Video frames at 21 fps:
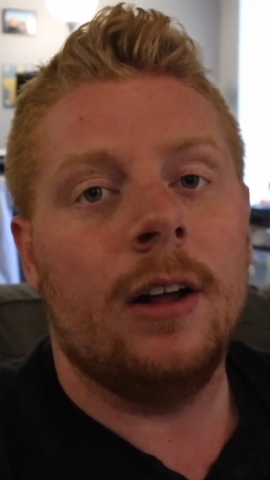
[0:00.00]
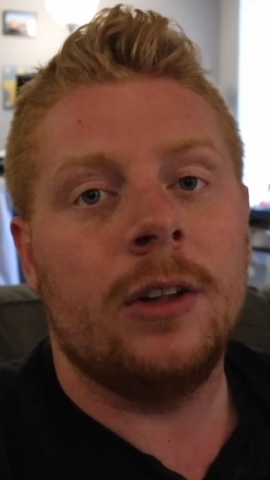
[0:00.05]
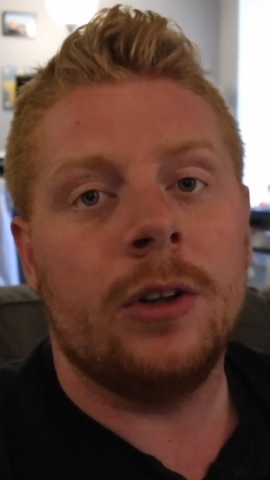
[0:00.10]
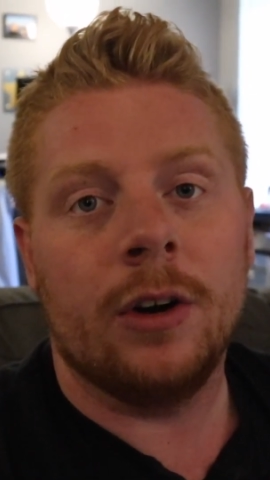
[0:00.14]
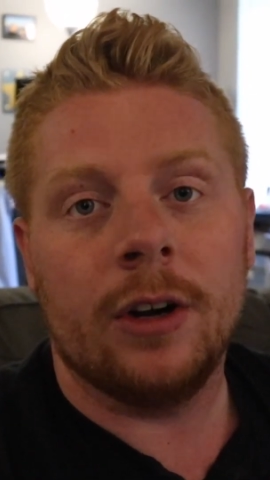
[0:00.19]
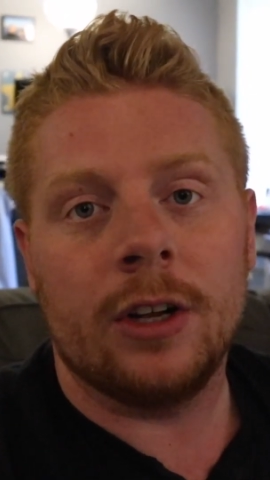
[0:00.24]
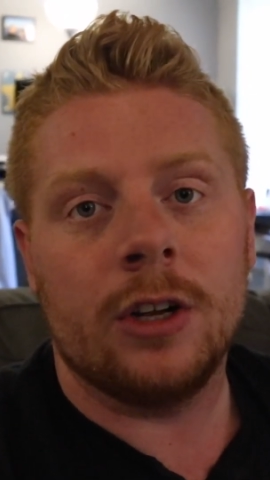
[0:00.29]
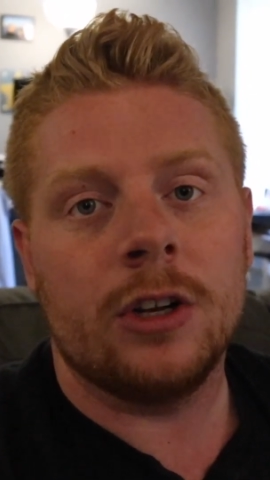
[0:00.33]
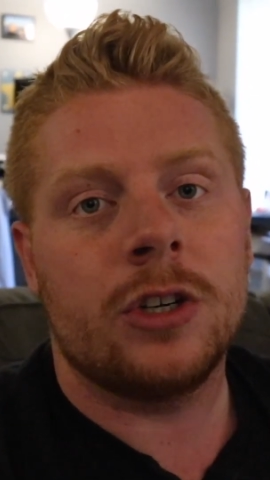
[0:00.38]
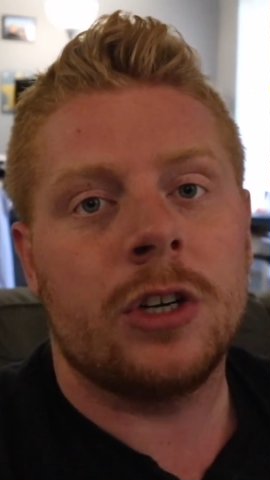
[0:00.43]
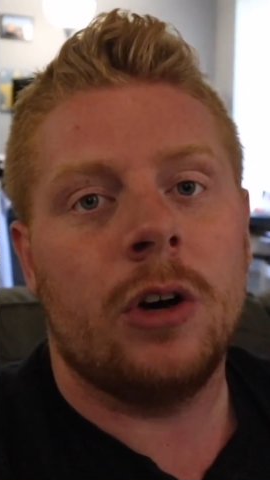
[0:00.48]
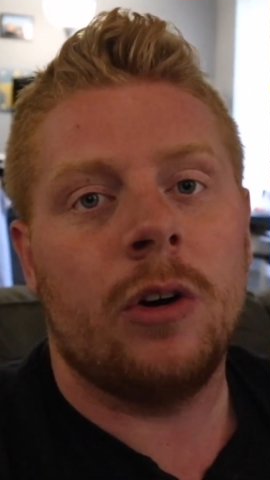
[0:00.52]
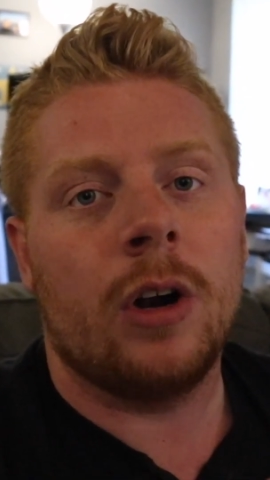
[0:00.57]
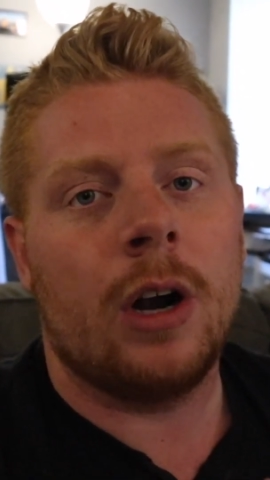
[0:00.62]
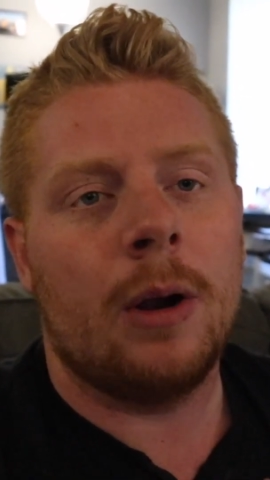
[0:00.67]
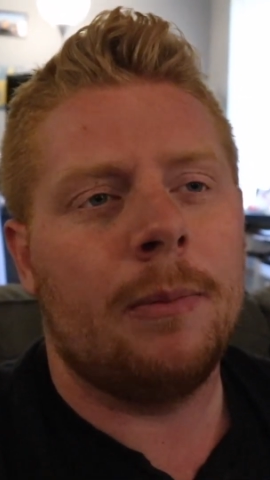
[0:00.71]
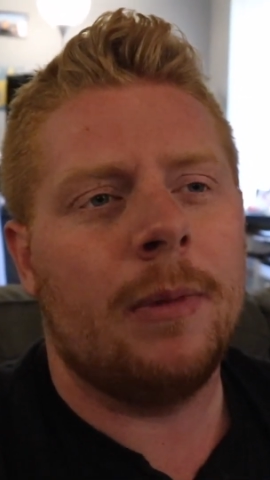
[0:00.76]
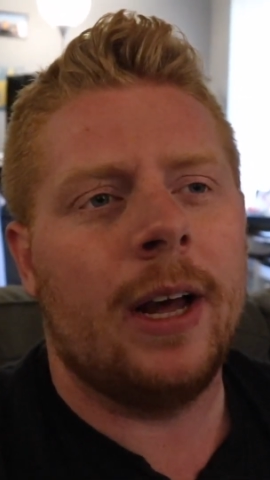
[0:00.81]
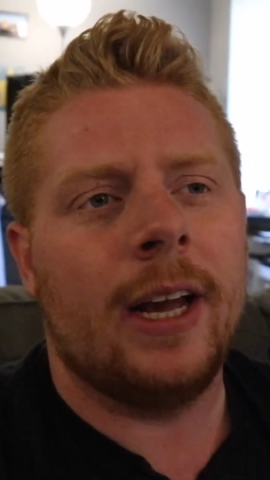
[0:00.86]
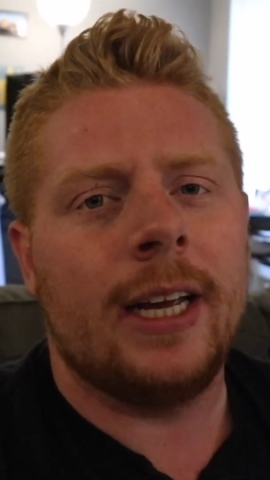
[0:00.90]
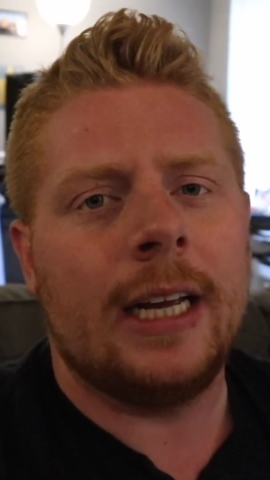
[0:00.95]
during the show, and
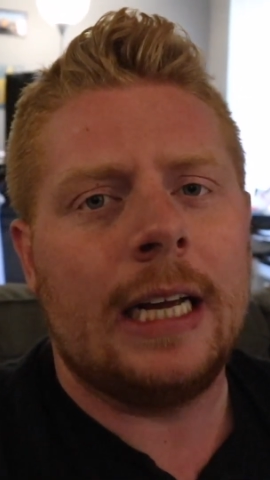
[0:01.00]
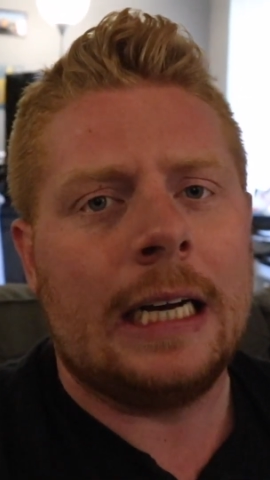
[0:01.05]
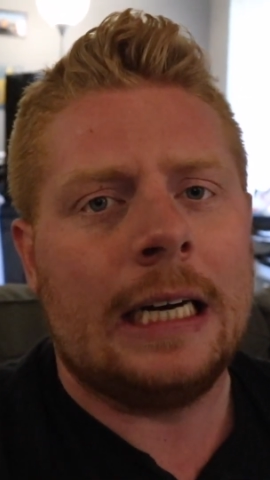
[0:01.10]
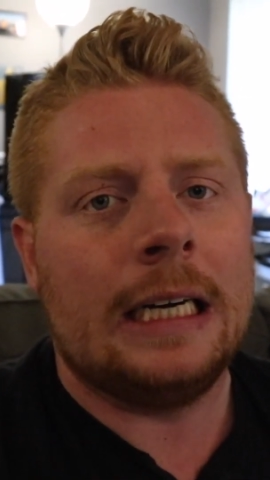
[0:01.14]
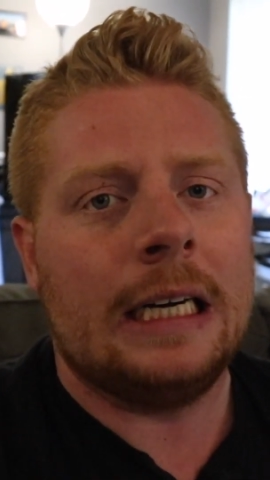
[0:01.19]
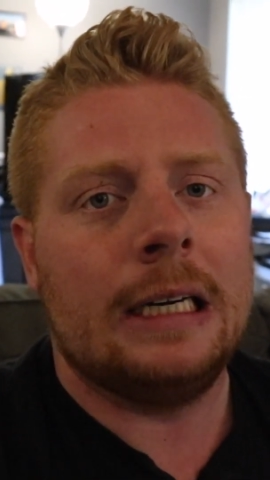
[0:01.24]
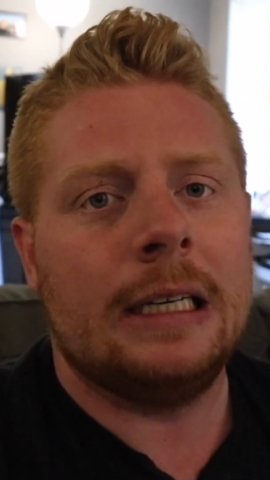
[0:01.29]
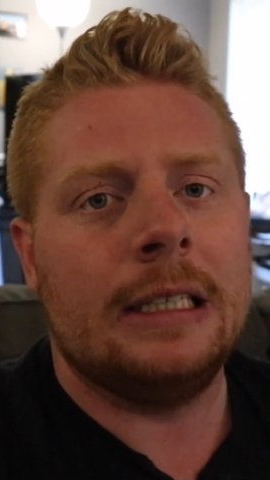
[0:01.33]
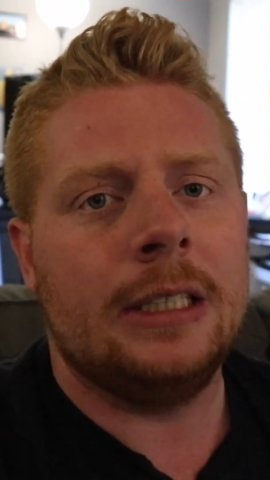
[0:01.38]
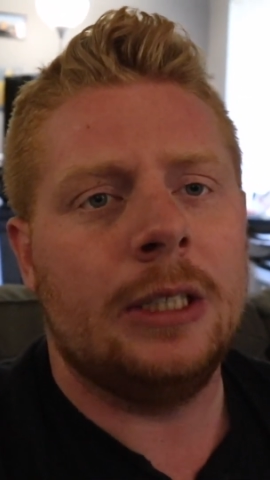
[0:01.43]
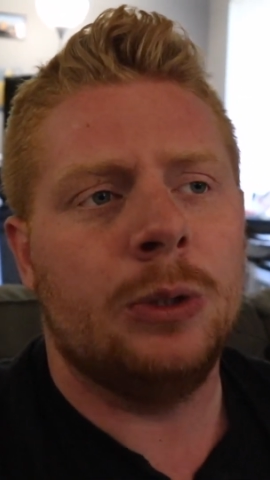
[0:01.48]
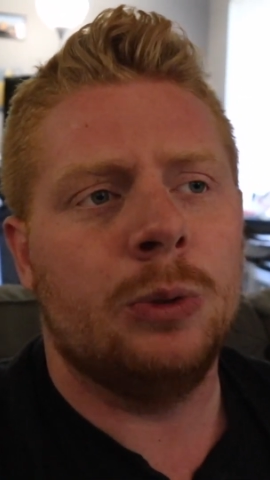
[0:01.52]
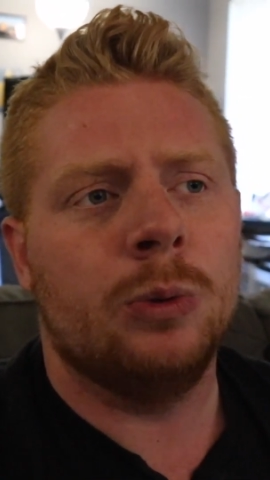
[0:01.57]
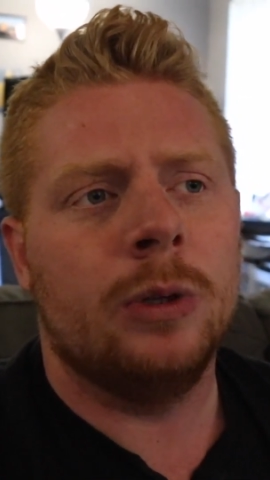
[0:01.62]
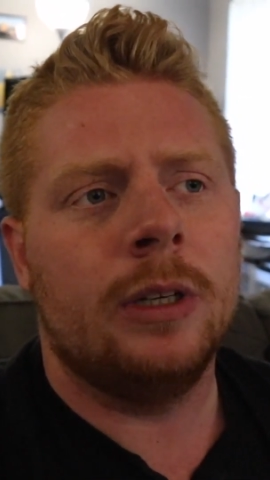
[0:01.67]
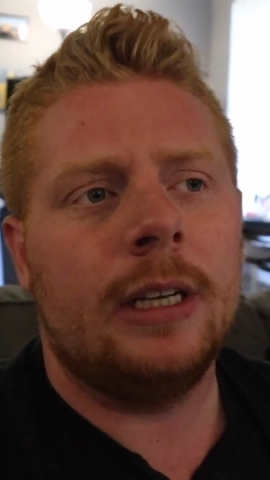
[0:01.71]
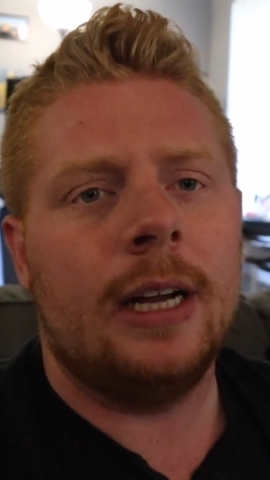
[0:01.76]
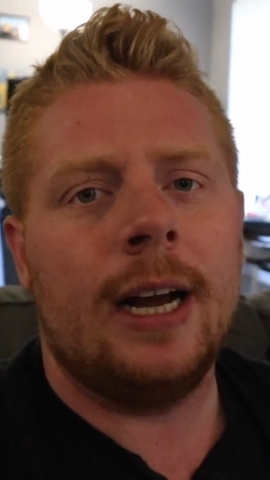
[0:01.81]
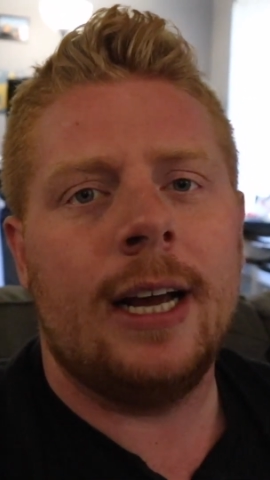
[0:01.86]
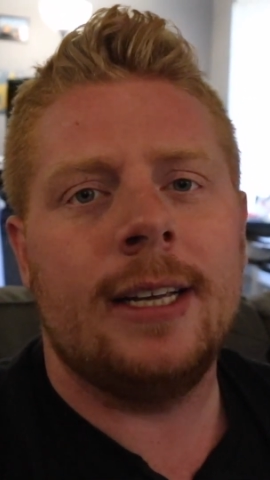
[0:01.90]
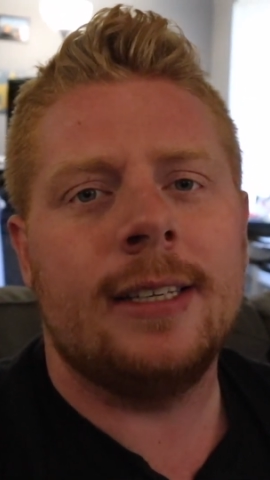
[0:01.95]
I'm like, you
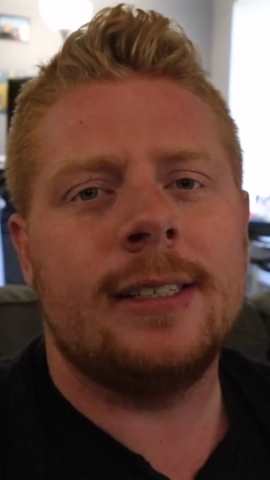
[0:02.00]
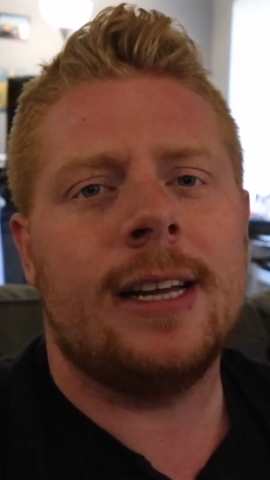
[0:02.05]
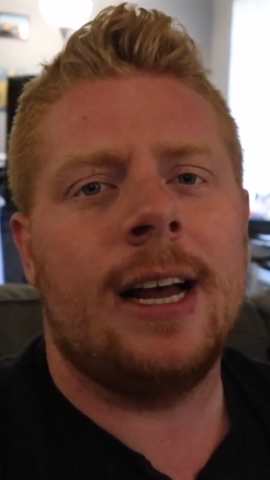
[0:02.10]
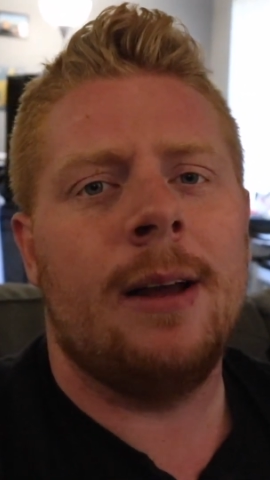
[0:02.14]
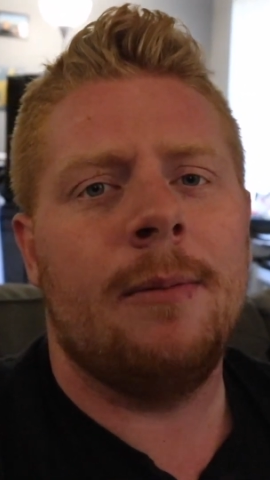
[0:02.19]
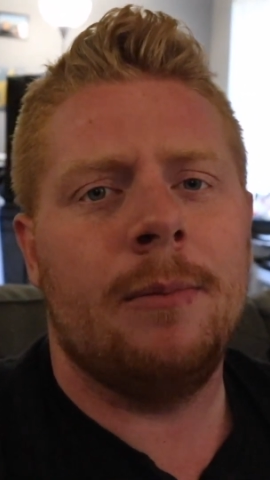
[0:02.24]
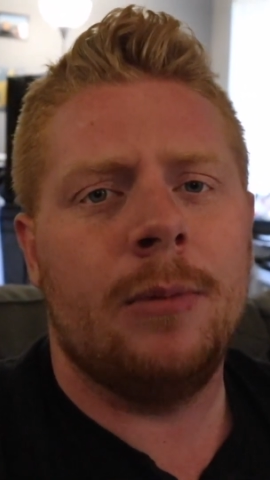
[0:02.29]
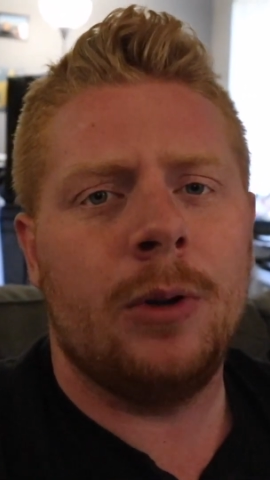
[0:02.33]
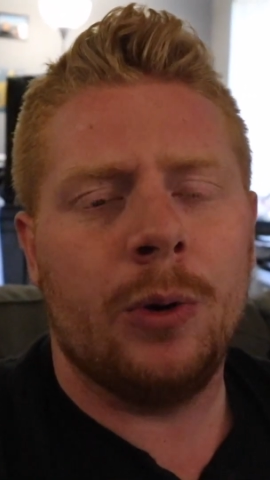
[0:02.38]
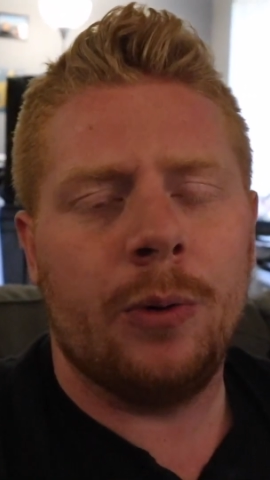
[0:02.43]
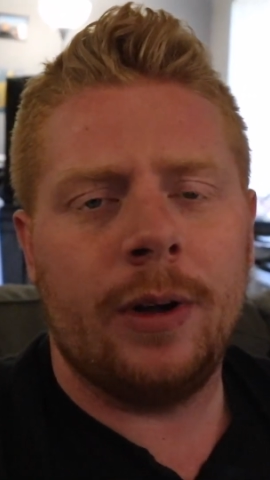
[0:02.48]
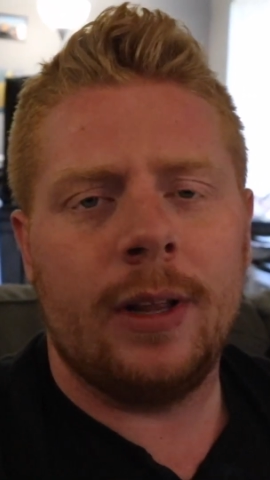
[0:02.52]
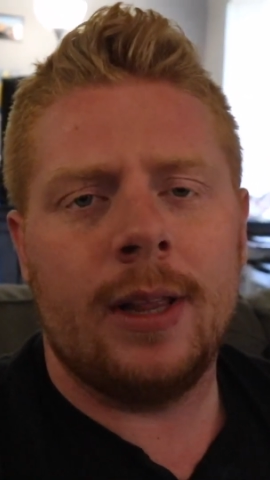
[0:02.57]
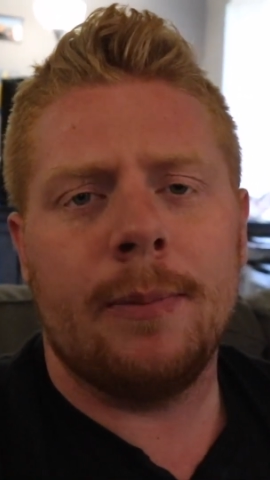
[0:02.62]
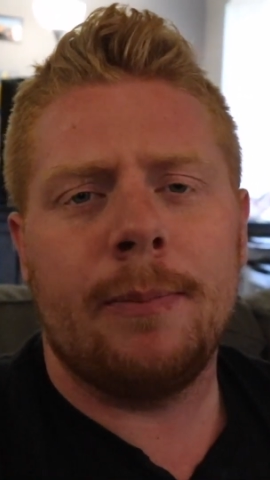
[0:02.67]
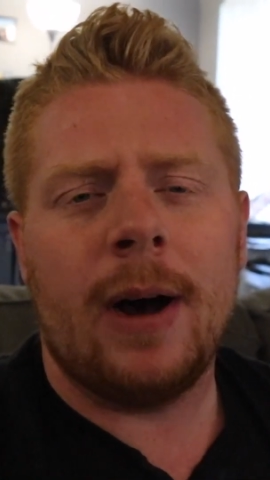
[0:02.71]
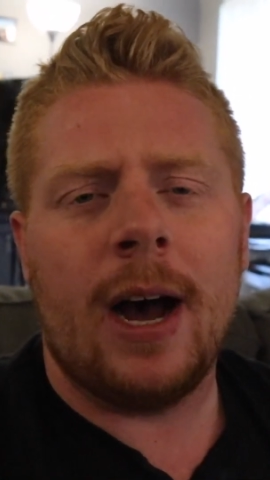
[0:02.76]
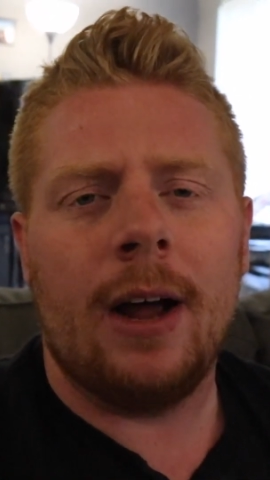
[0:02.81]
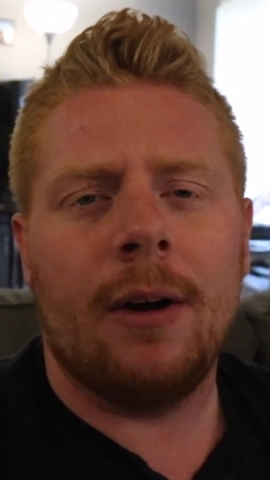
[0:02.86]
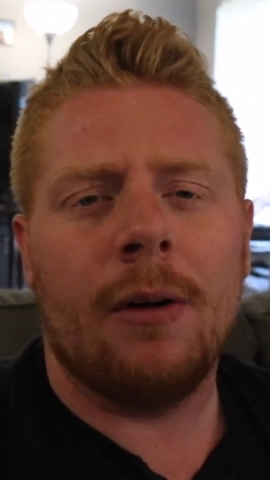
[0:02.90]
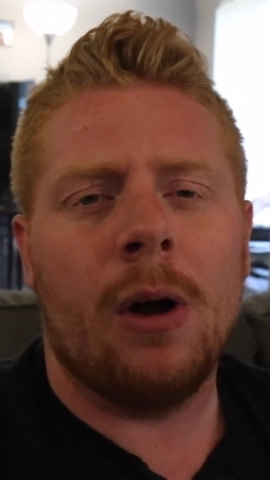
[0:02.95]
realize I'm doing the
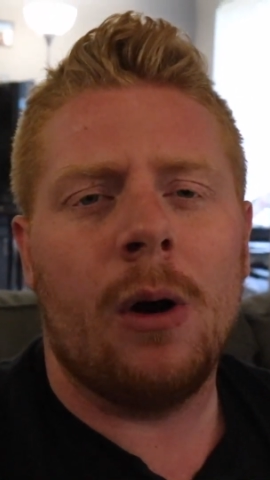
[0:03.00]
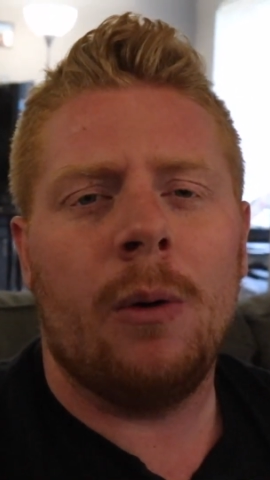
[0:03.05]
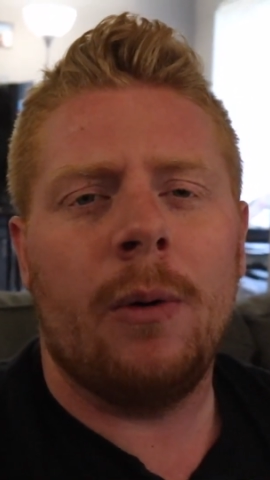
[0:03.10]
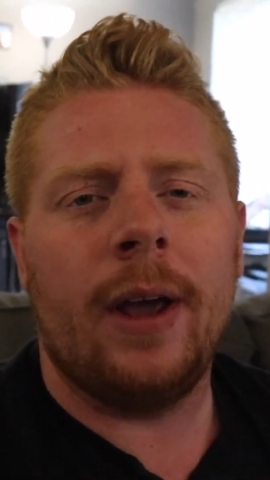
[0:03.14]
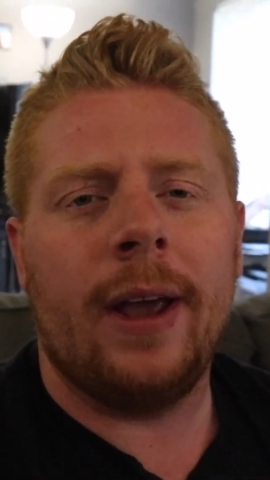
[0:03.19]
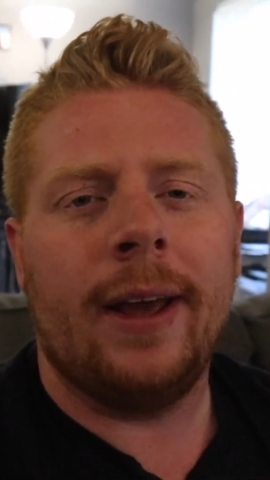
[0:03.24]
pyro,